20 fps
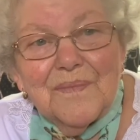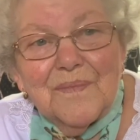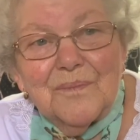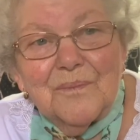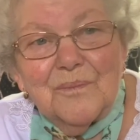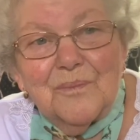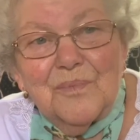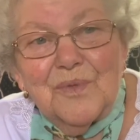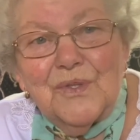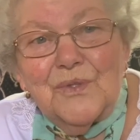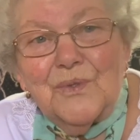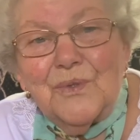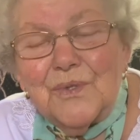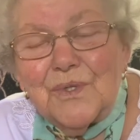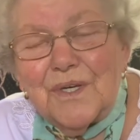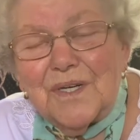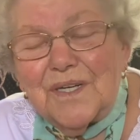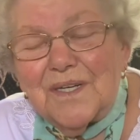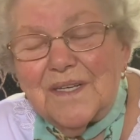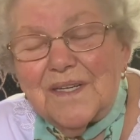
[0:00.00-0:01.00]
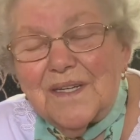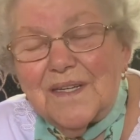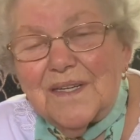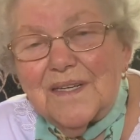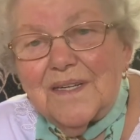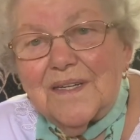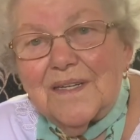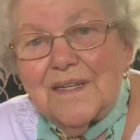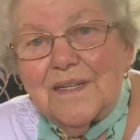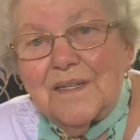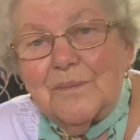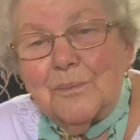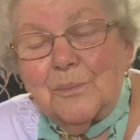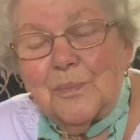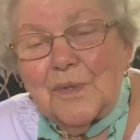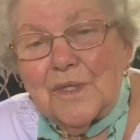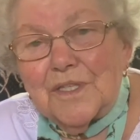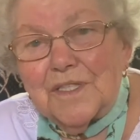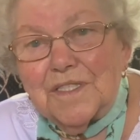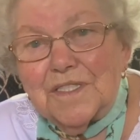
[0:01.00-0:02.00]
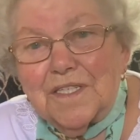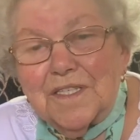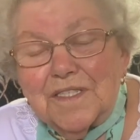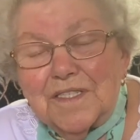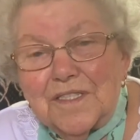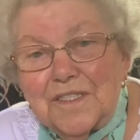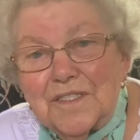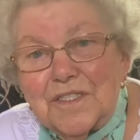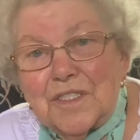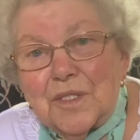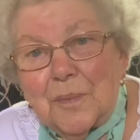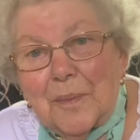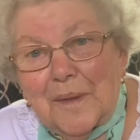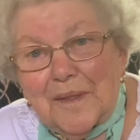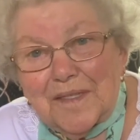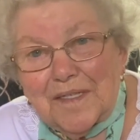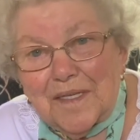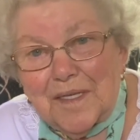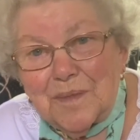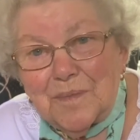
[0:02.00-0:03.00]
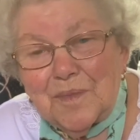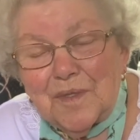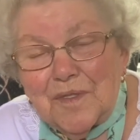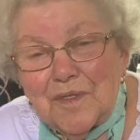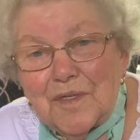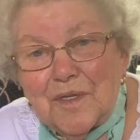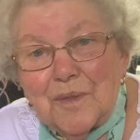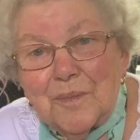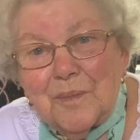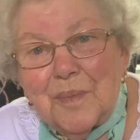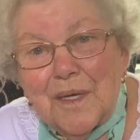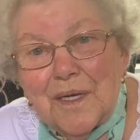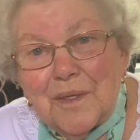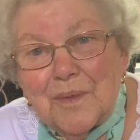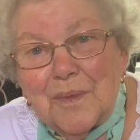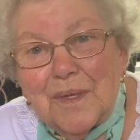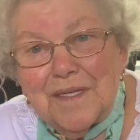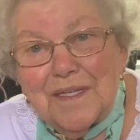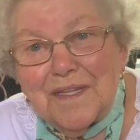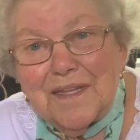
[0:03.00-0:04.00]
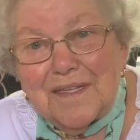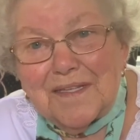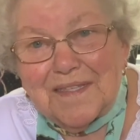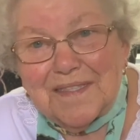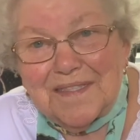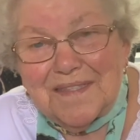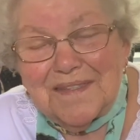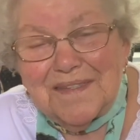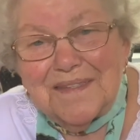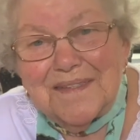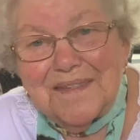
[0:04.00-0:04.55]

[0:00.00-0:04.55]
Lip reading: bloke burnt until supper time till they come back when they're in.